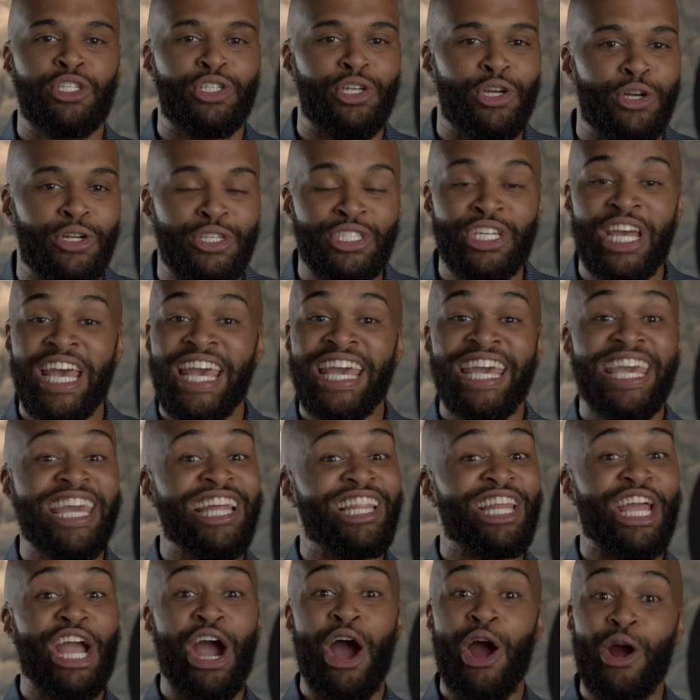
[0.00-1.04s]
church,
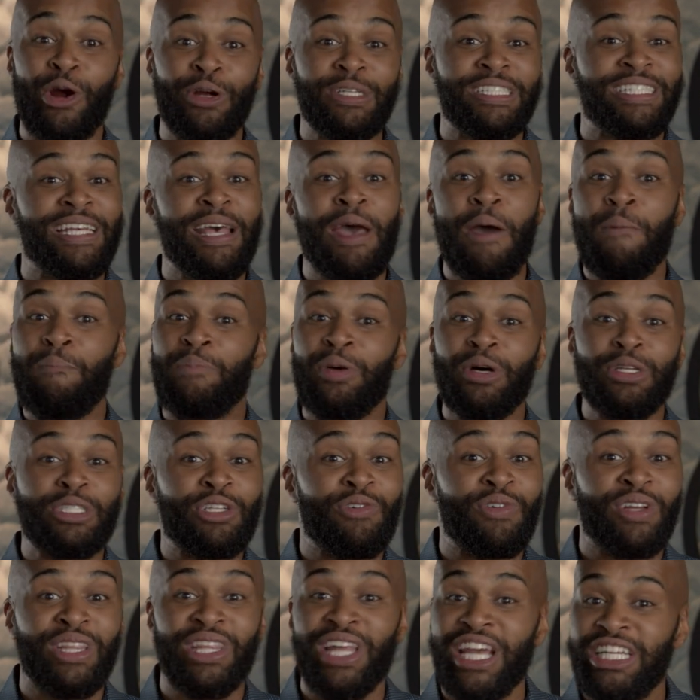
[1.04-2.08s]
healing hearts, building
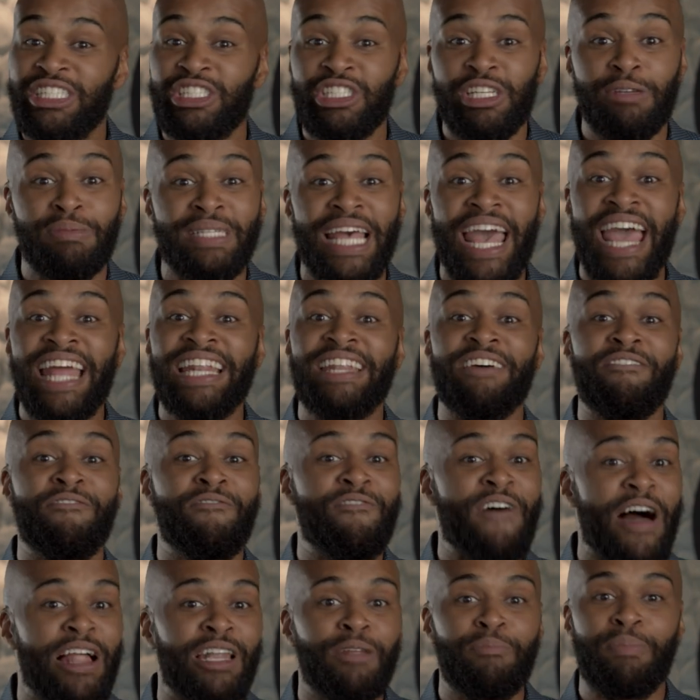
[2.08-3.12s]
relationships, and
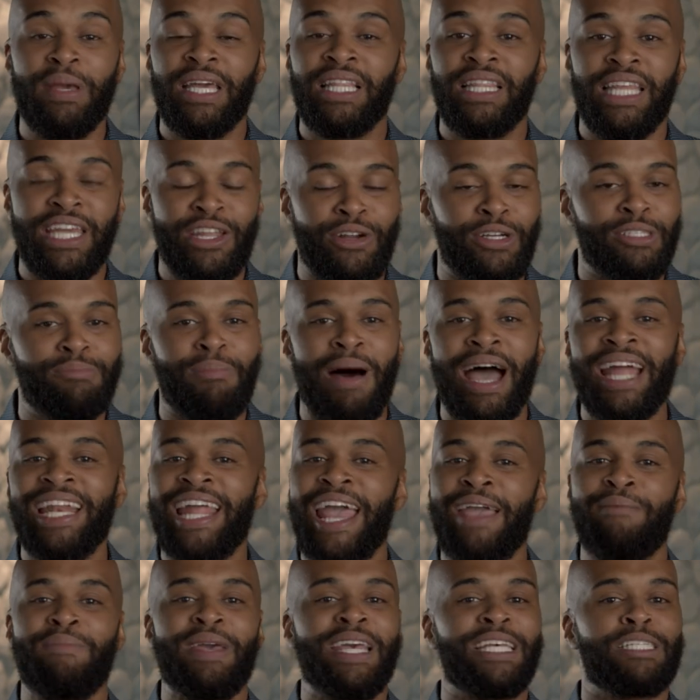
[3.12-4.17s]
developing leaders. My
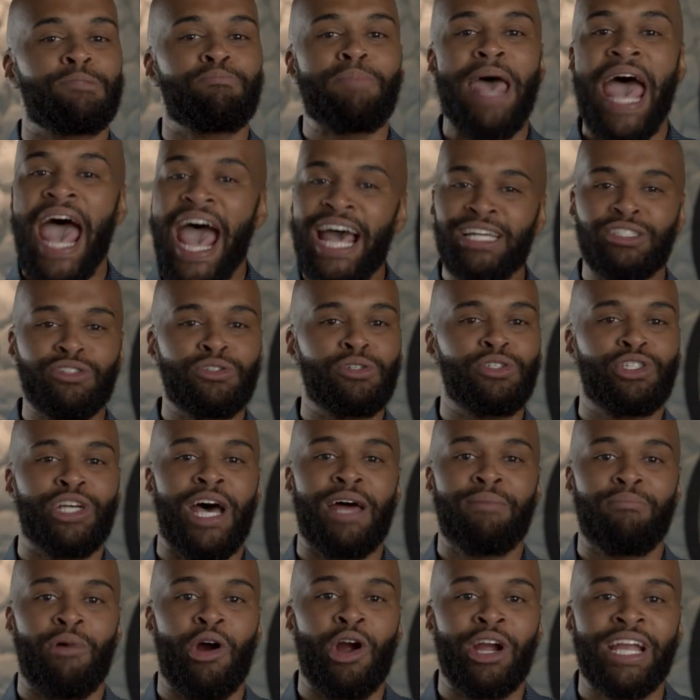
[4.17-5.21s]
name is Pastor John
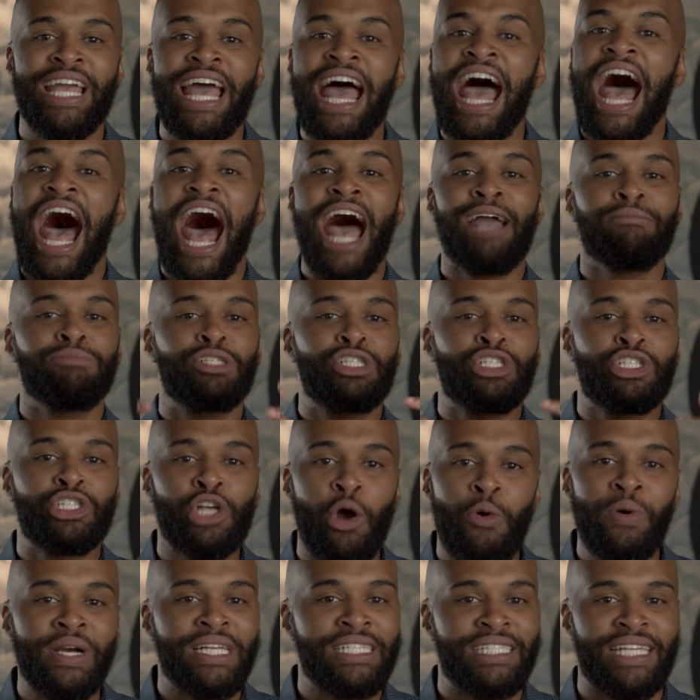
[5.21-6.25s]
Mark. I'm
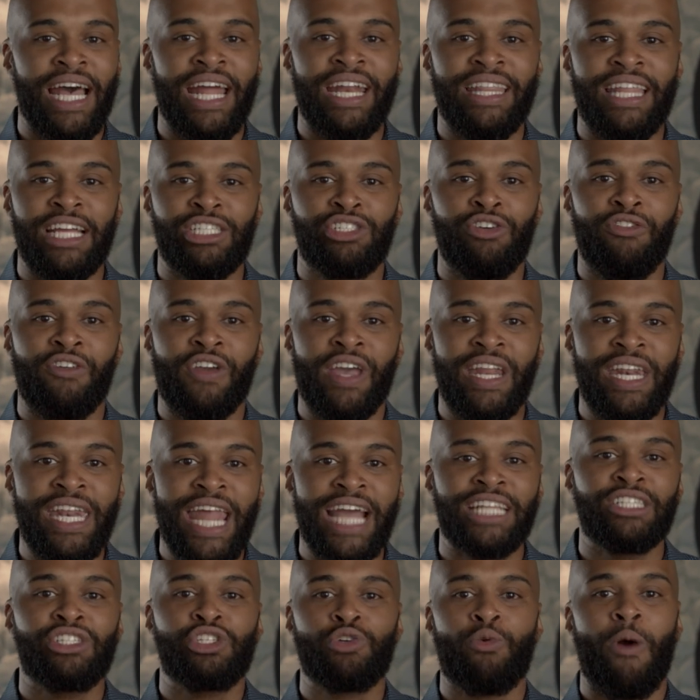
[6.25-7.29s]
so excited that you've
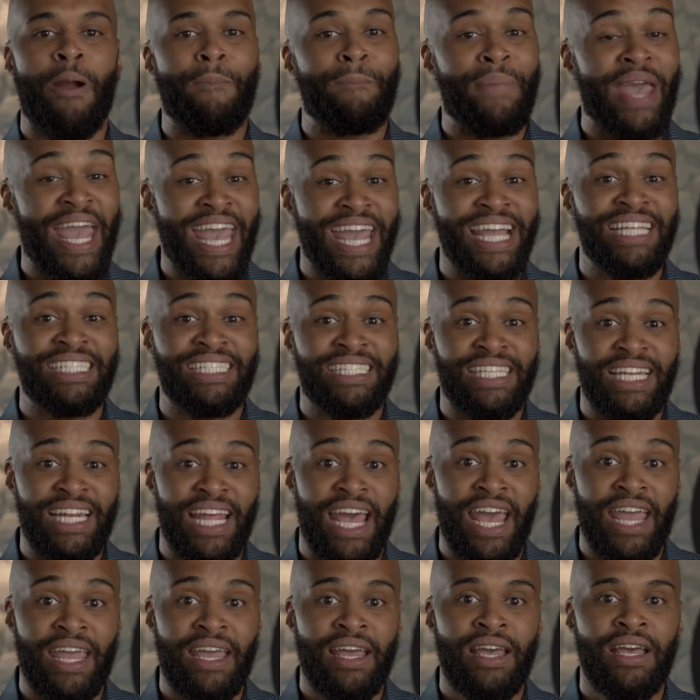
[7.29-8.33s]
connected to our page
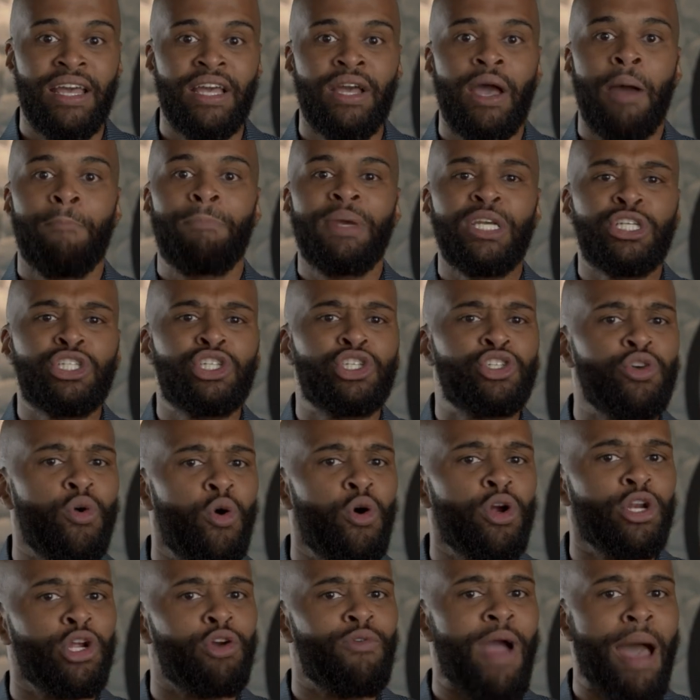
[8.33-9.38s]
today. Be sure
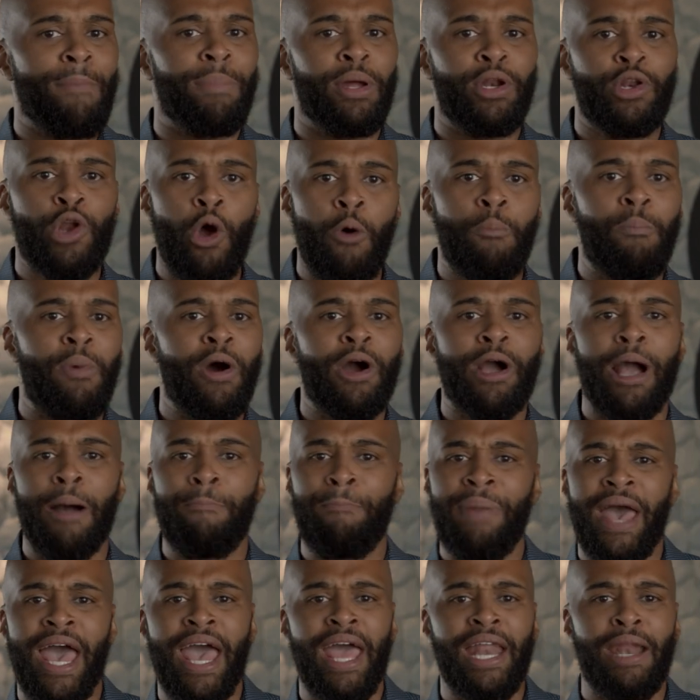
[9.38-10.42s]
to grab a notebook, a
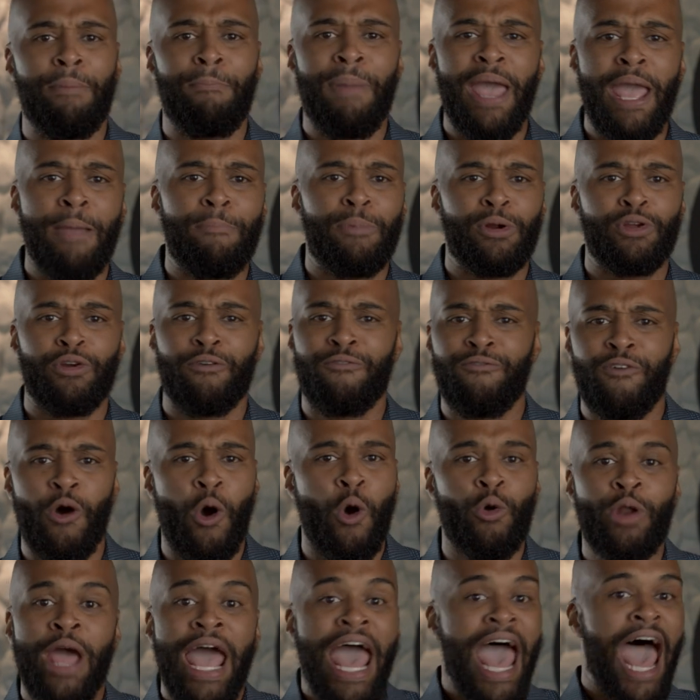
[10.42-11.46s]
pen, a paper, your
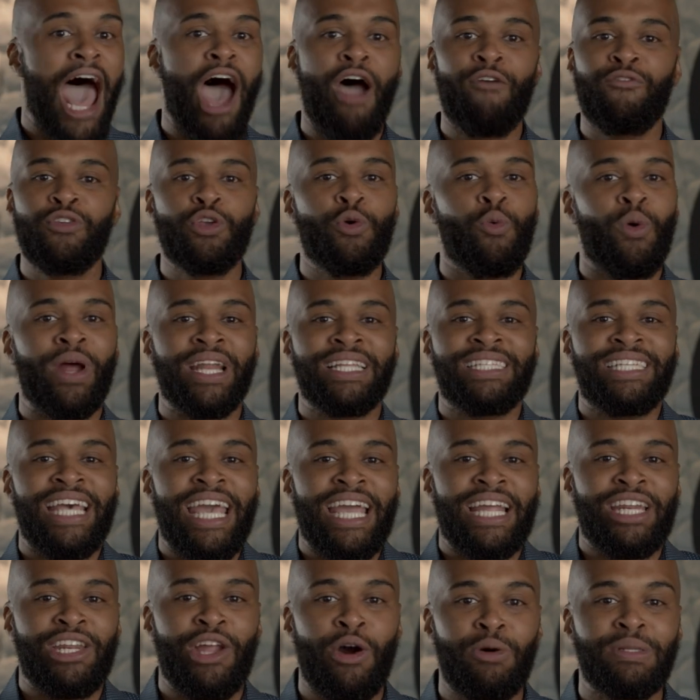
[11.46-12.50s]
phone, however you want to
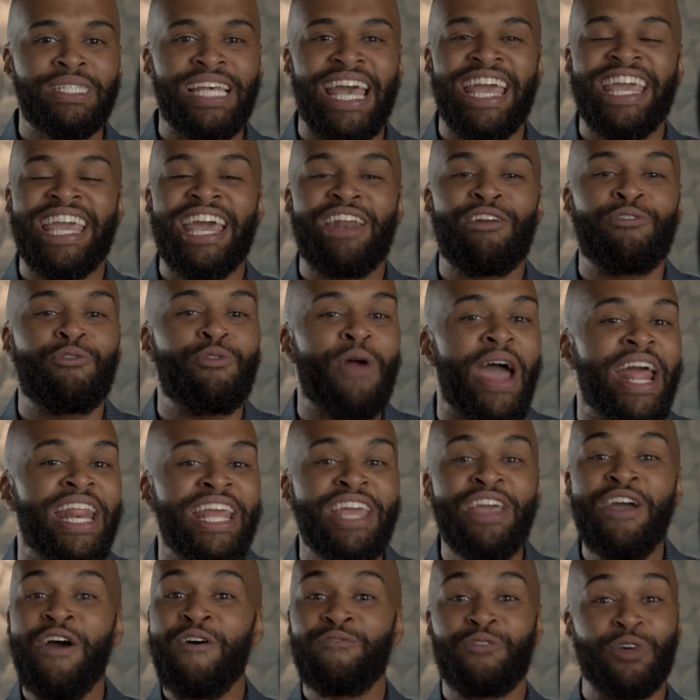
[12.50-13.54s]
take notes, and get ready
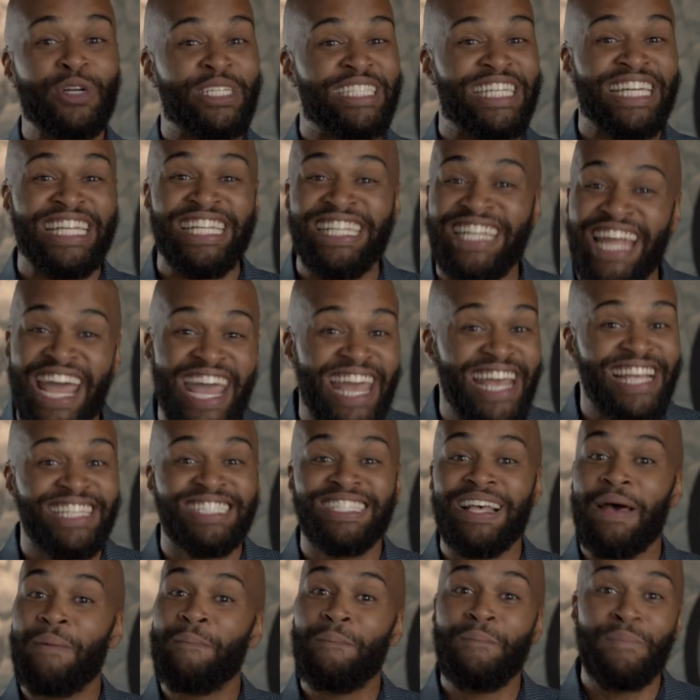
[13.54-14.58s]
for today's
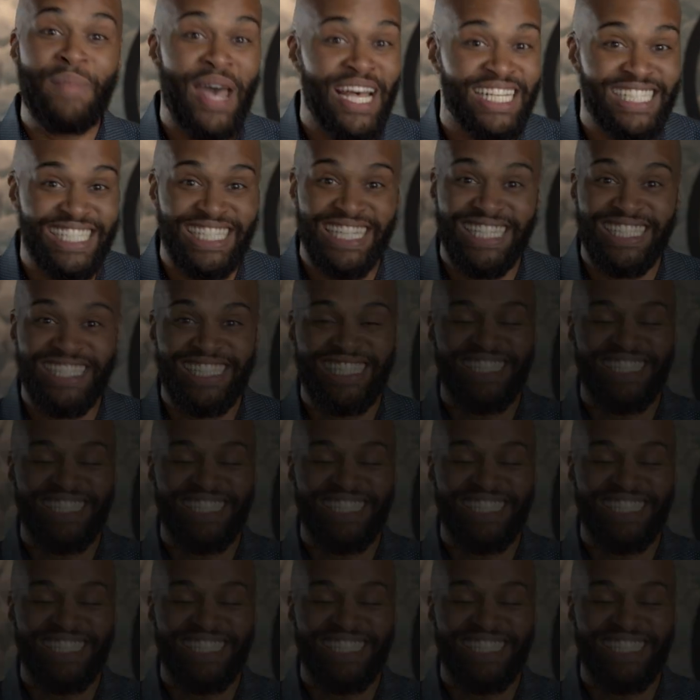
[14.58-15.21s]
message.